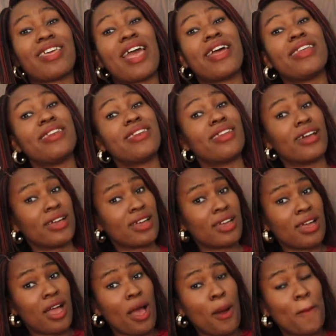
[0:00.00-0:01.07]
then
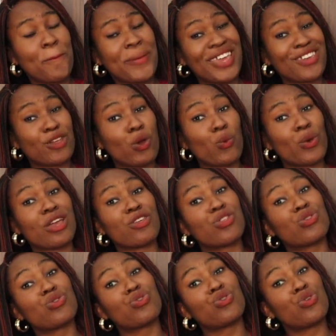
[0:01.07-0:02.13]
make your
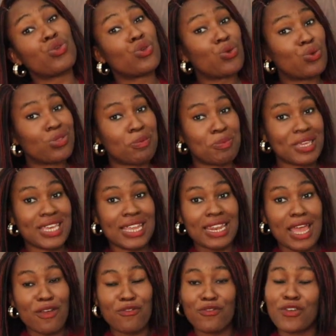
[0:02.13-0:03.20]
way to the
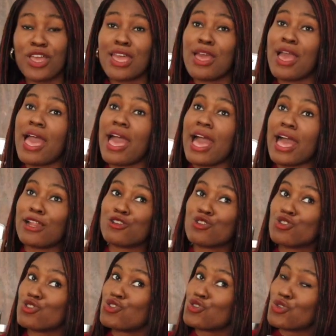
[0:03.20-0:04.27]
BNF
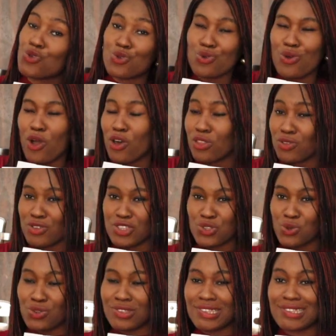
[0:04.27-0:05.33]
and to other
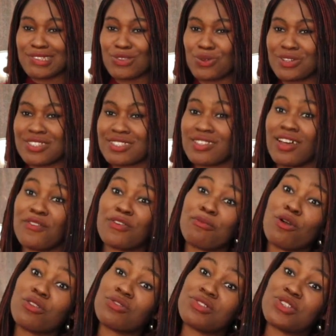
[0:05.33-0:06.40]
resources. Don't start
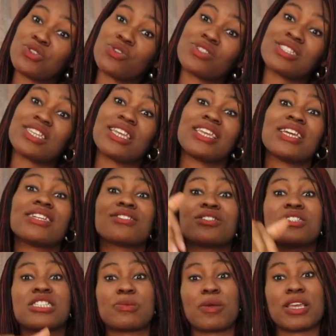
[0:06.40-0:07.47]
from other resources to get to
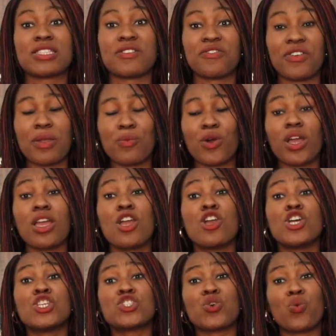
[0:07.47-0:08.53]
the GPHC framework.
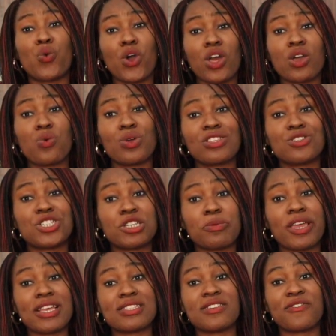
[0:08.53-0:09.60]
So work with the
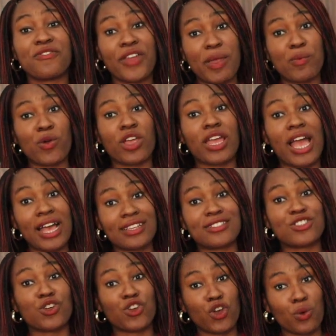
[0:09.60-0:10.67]
GPHC framework
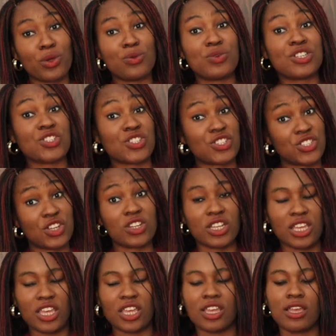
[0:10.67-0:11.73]
as you're going with your
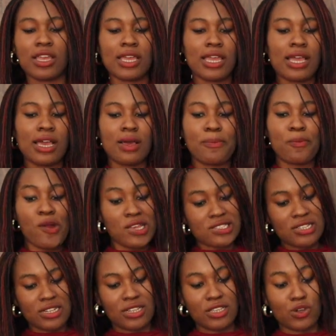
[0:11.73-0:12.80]
studying.
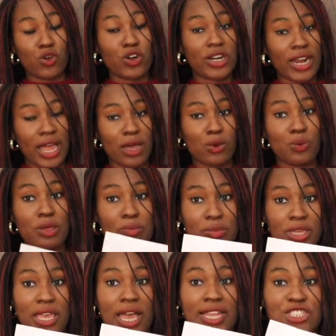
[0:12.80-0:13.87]
Presently, or now with
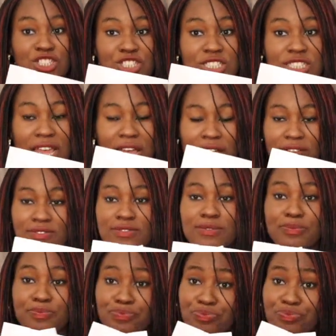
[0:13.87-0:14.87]
me, I just have